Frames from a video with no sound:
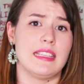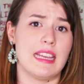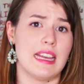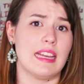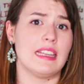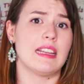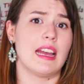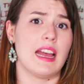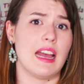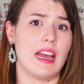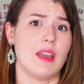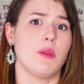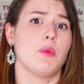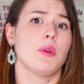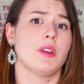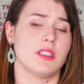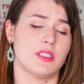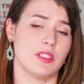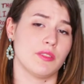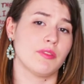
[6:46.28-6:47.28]
Yet, I
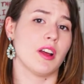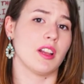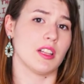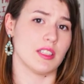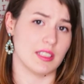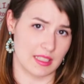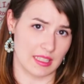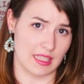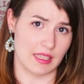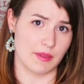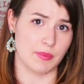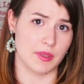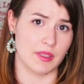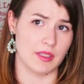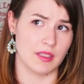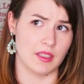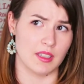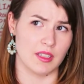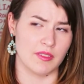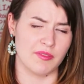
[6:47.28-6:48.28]
wanted to fall asleep.
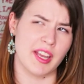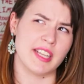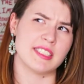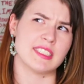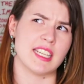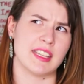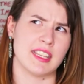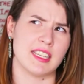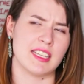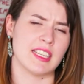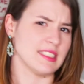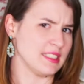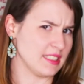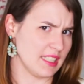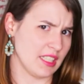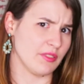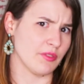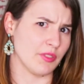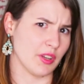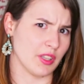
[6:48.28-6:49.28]
In fact, I think I
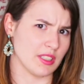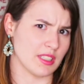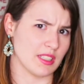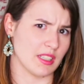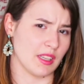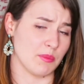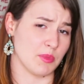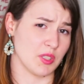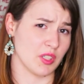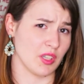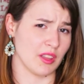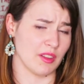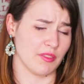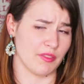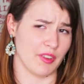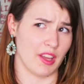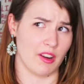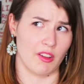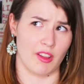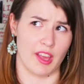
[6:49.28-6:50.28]
did fall asleep during the
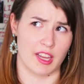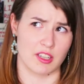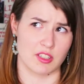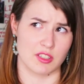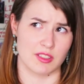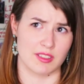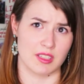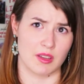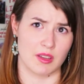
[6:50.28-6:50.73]
final action